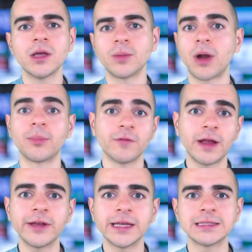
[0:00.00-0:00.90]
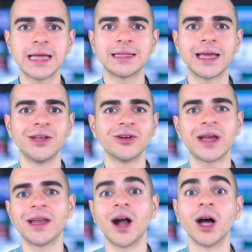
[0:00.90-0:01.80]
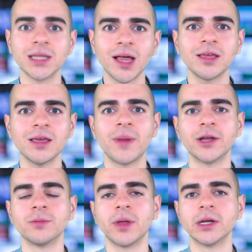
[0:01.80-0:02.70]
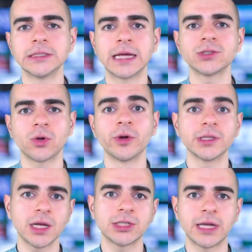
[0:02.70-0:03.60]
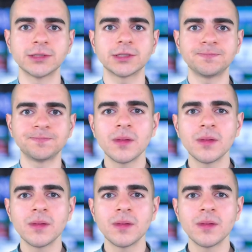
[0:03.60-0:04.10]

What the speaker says: the proper variance that day and you're getting unlucky by your players not scoring touchdowns.